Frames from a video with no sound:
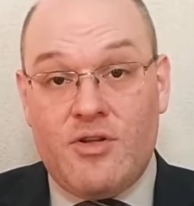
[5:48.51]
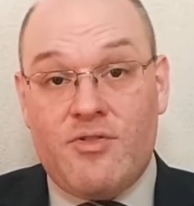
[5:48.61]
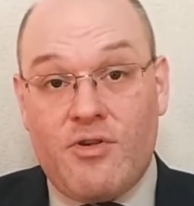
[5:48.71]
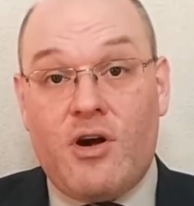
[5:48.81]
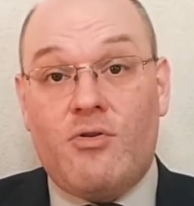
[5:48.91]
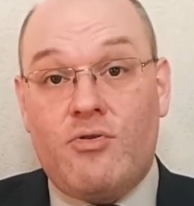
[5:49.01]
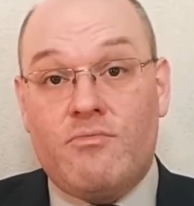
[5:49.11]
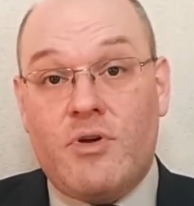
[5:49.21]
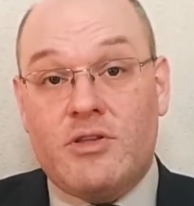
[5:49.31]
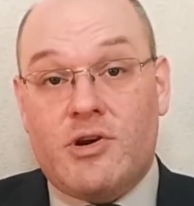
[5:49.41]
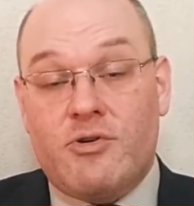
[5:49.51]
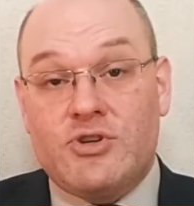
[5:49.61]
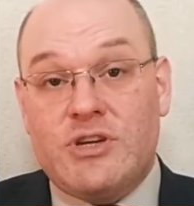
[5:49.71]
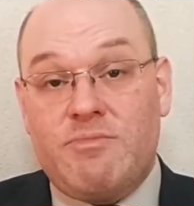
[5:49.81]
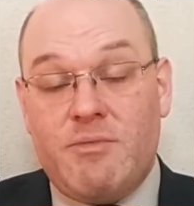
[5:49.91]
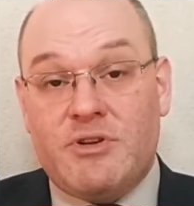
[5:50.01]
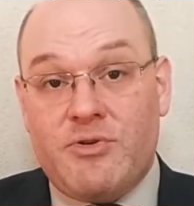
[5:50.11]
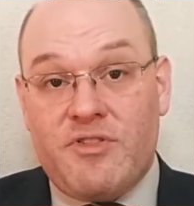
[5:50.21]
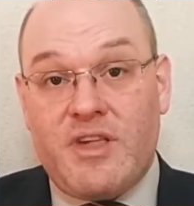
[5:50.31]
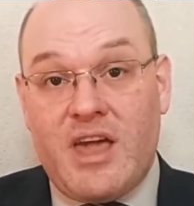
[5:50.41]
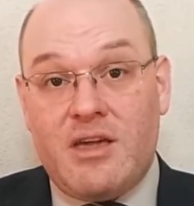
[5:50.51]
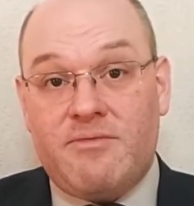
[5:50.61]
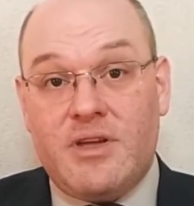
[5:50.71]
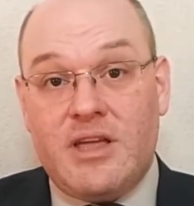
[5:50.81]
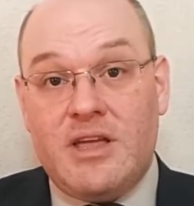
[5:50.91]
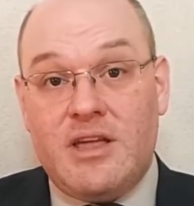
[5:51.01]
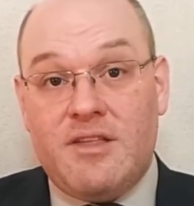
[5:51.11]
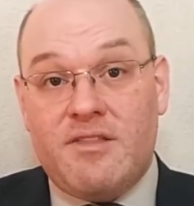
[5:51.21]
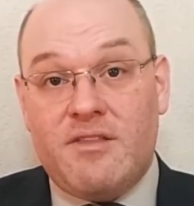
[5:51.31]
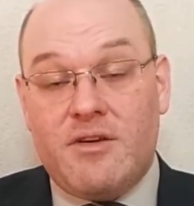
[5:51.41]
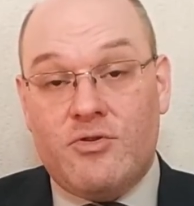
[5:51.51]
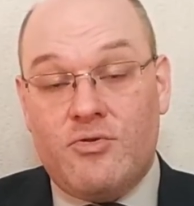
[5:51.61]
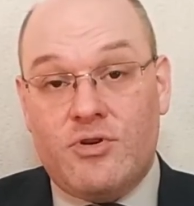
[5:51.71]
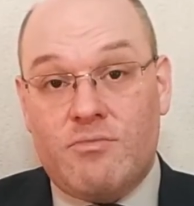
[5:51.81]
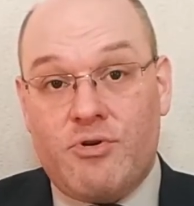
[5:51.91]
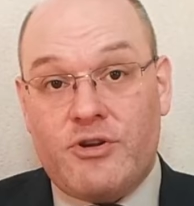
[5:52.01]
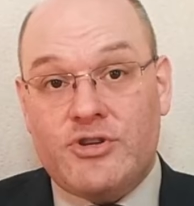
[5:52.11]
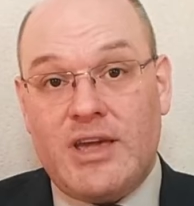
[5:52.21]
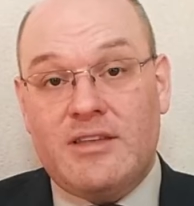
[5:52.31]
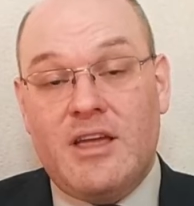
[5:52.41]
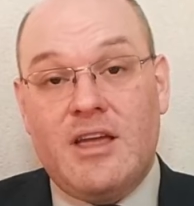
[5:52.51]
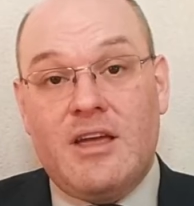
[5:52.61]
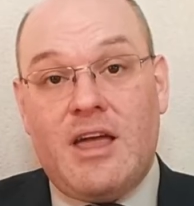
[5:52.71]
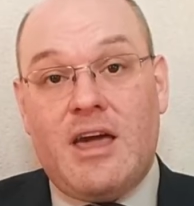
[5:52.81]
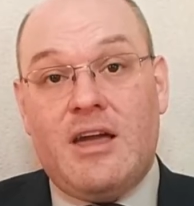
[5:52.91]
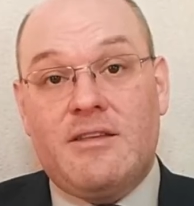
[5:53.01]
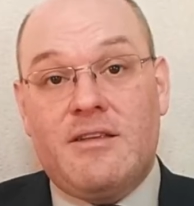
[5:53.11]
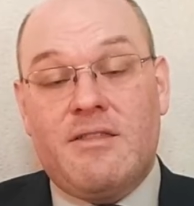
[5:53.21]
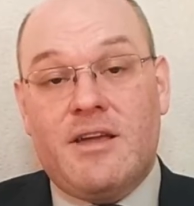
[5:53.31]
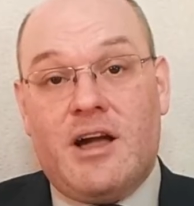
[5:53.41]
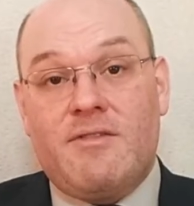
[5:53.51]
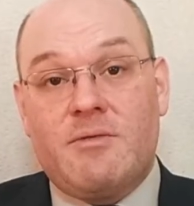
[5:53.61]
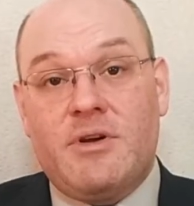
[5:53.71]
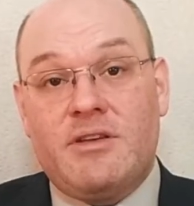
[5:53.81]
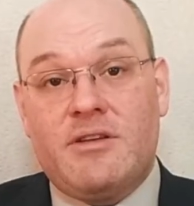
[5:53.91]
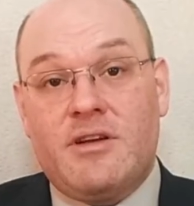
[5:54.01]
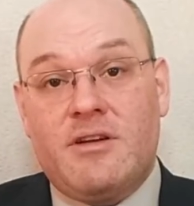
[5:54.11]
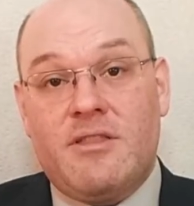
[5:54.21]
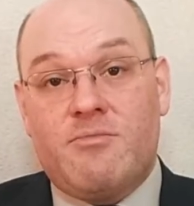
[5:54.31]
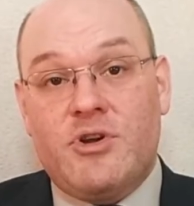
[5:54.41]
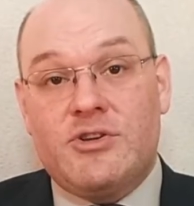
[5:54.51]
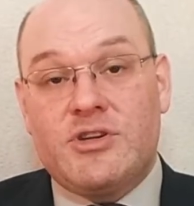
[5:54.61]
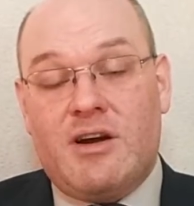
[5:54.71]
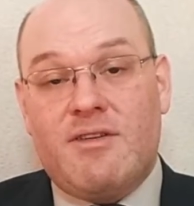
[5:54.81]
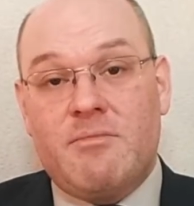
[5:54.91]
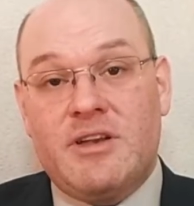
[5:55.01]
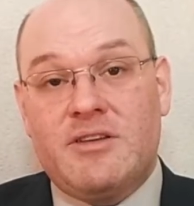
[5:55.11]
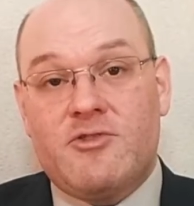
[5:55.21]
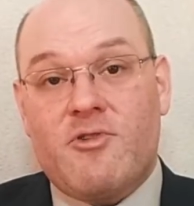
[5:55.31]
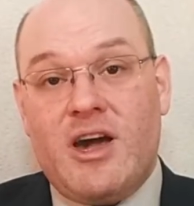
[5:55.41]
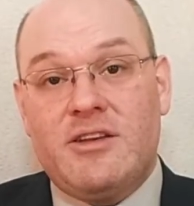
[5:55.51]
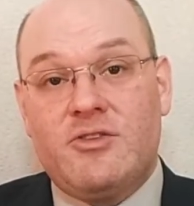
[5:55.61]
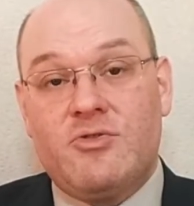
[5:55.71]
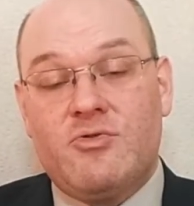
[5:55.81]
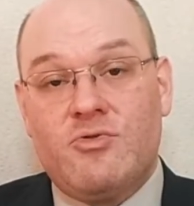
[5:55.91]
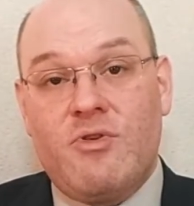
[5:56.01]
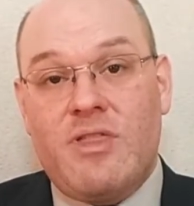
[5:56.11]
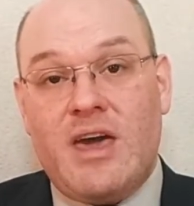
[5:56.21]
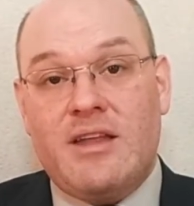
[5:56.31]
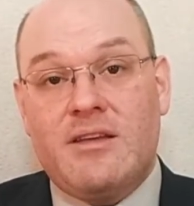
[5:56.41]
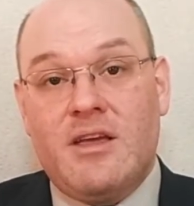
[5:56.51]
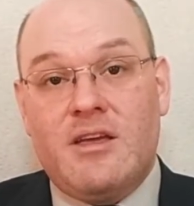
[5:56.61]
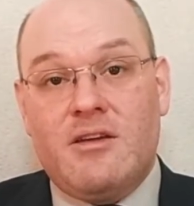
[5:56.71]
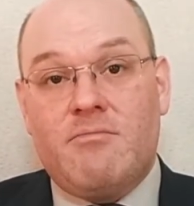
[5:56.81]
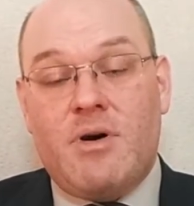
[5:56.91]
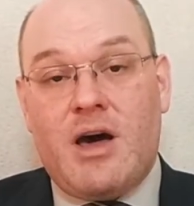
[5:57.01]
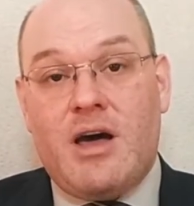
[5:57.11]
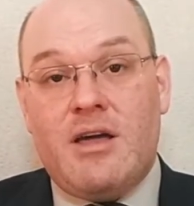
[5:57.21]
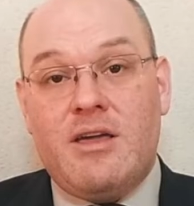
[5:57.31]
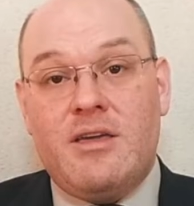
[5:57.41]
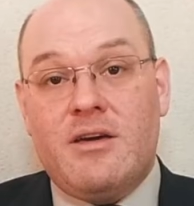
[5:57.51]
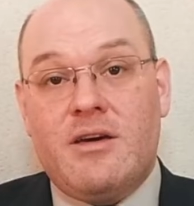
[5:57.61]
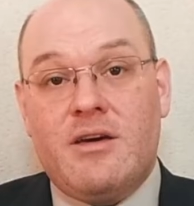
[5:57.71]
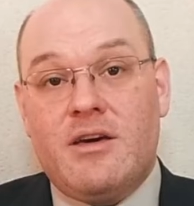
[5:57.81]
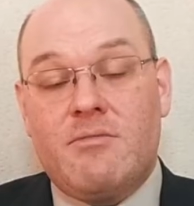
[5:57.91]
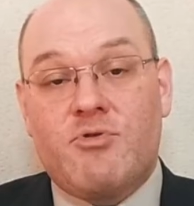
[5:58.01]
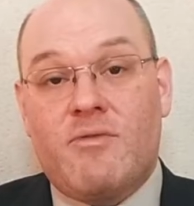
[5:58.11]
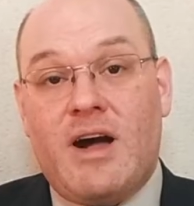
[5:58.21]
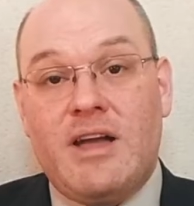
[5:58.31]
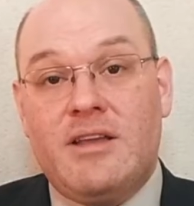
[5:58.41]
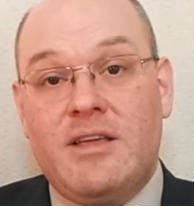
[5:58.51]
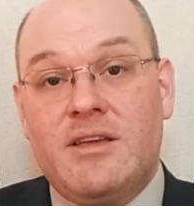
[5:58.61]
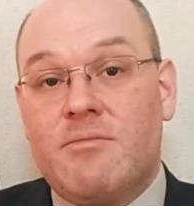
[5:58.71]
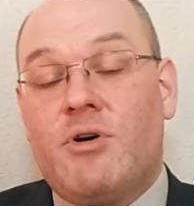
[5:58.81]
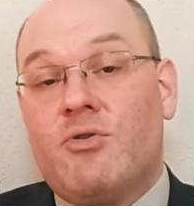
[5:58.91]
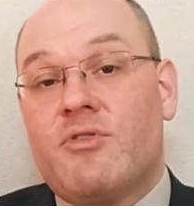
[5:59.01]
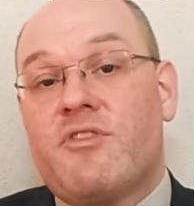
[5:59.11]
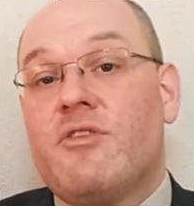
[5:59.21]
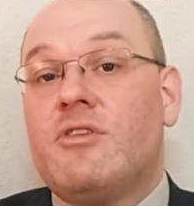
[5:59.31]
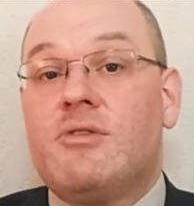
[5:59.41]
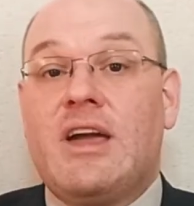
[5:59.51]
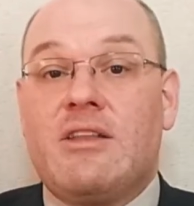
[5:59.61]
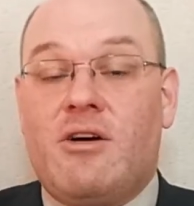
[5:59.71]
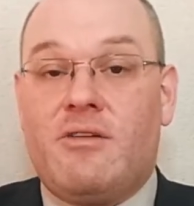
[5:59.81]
So encouraging people to save is a good project, and the government, the British government, tried to do that by providing a bonus. So you can